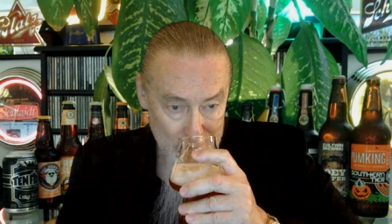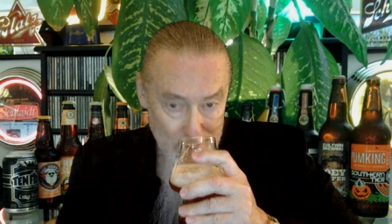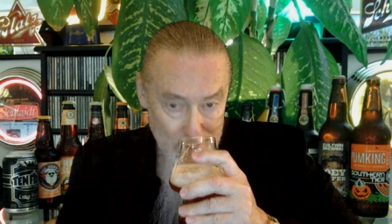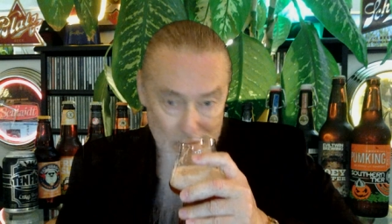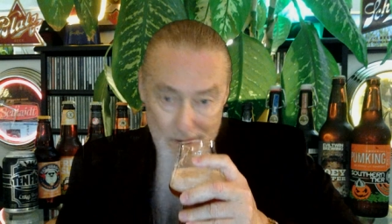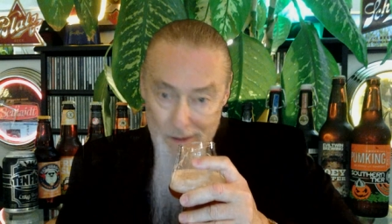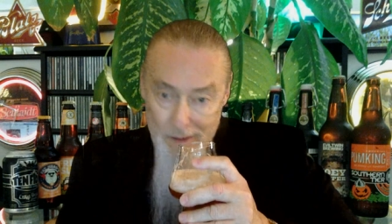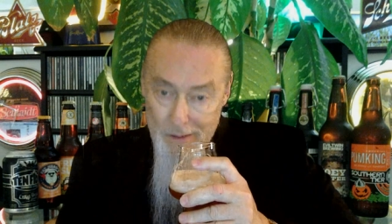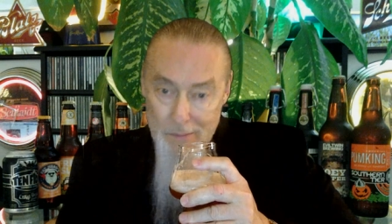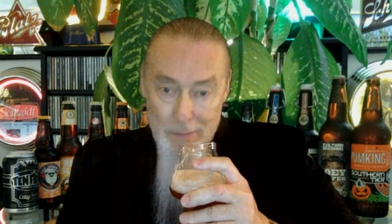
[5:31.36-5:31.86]

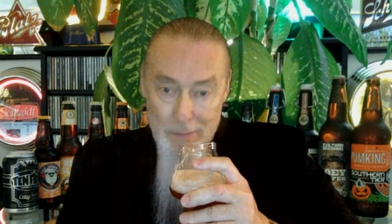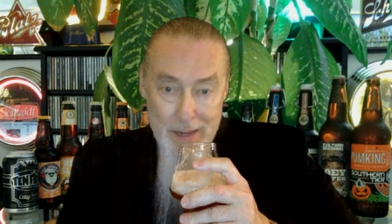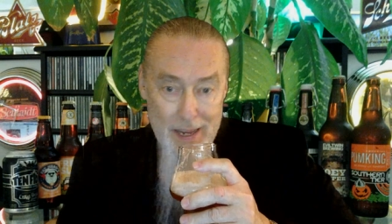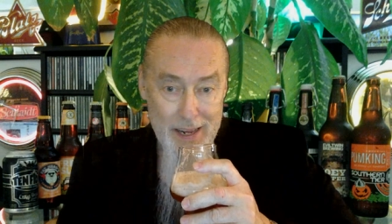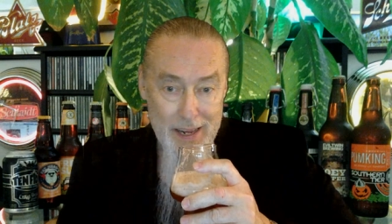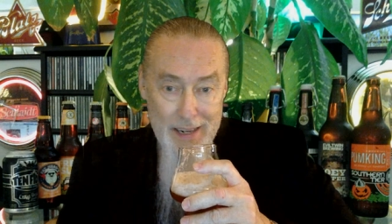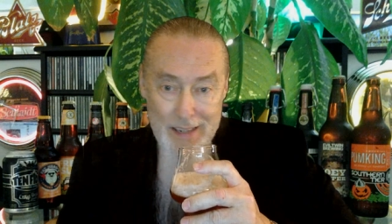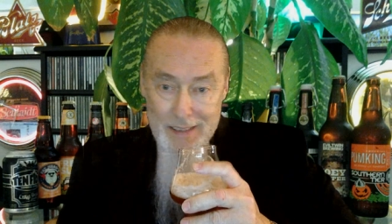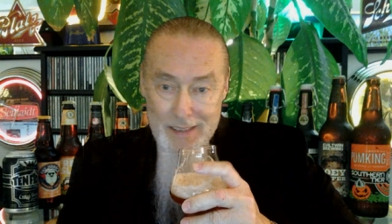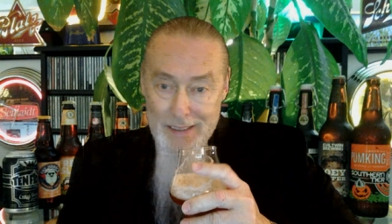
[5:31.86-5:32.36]
Oh,
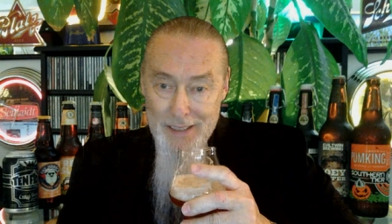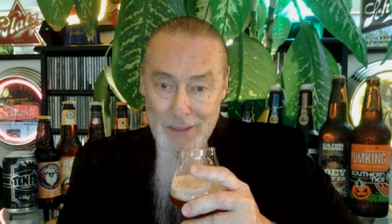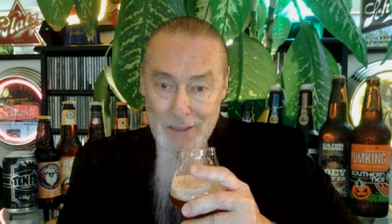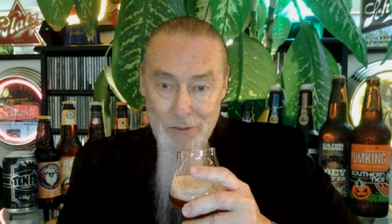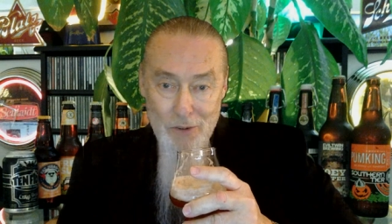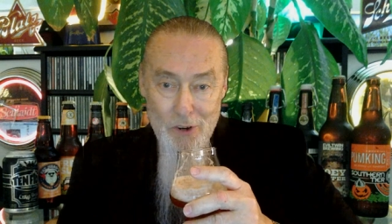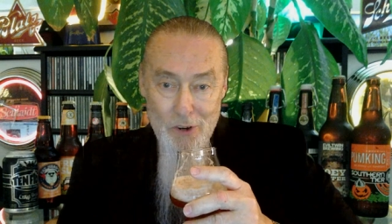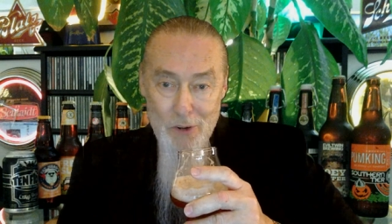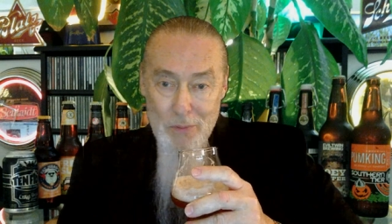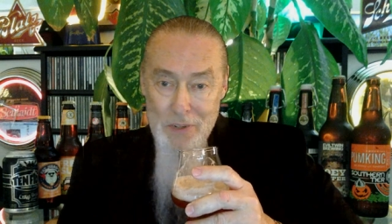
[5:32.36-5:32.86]
man. Your
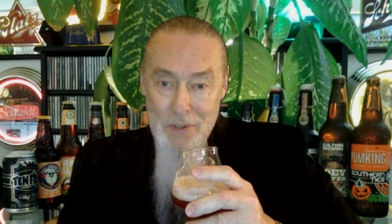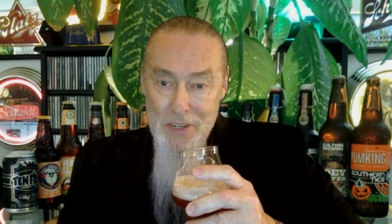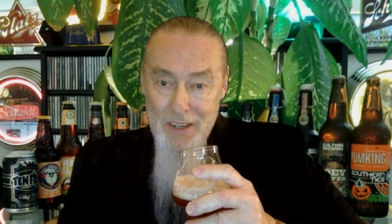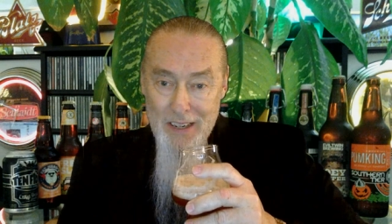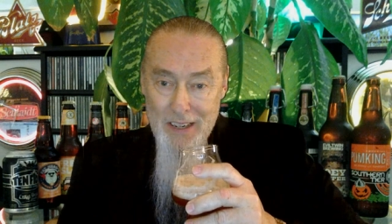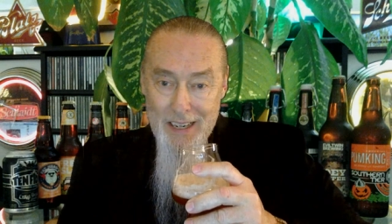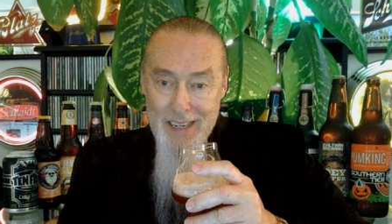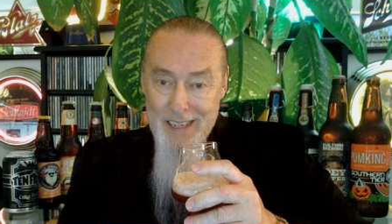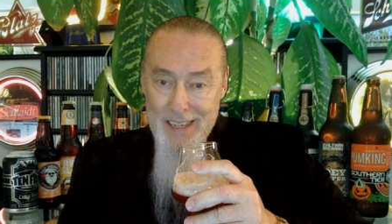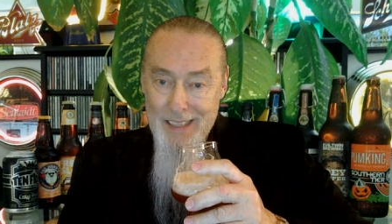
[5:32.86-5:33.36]
Rome was
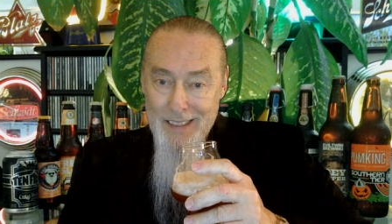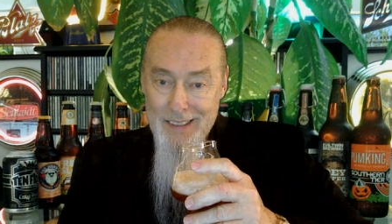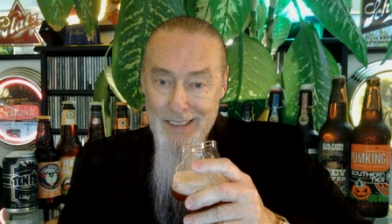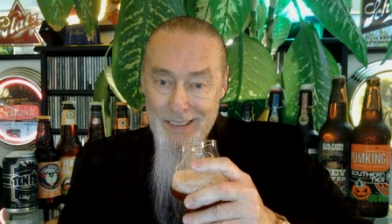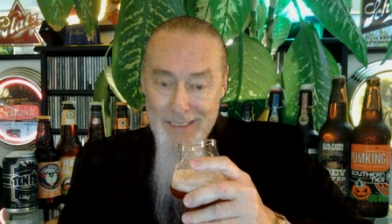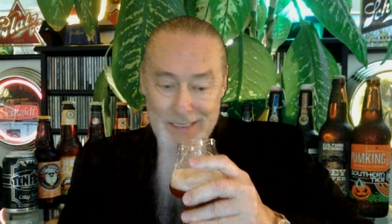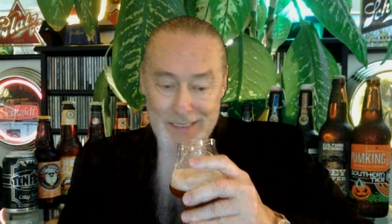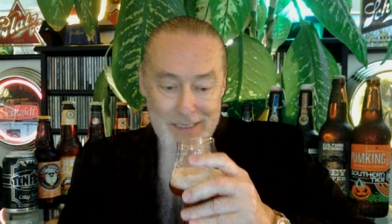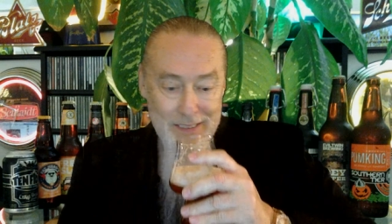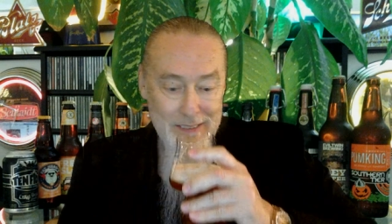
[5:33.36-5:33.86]
a
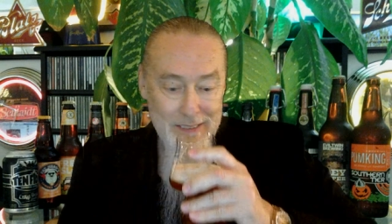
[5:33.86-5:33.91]
killer.